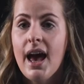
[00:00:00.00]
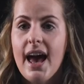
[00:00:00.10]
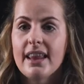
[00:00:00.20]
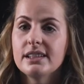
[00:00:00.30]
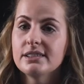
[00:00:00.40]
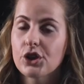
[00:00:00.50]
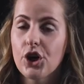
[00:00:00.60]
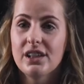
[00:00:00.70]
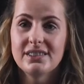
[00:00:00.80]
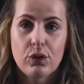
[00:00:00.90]
And this
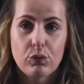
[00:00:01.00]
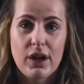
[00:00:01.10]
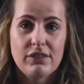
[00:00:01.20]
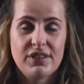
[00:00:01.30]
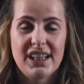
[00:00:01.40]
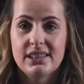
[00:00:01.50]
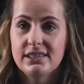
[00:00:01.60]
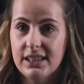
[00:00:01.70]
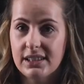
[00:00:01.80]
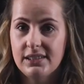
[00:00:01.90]
occurs at roughly
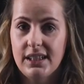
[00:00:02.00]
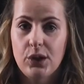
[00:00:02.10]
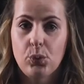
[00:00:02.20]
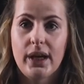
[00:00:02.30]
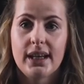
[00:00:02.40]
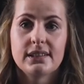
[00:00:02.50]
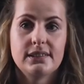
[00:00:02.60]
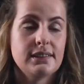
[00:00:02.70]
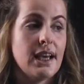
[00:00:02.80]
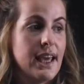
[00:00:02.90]
16
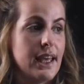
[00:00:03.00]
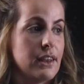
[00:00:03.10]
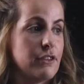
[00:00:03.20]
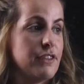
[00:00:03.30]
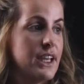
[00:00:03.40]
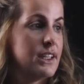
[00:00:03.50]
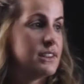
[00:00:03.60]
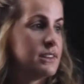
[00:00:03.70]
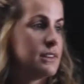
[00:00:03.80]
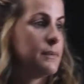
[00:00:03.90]
weeks in the
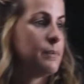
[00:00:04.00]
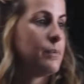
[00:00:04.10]
fetus.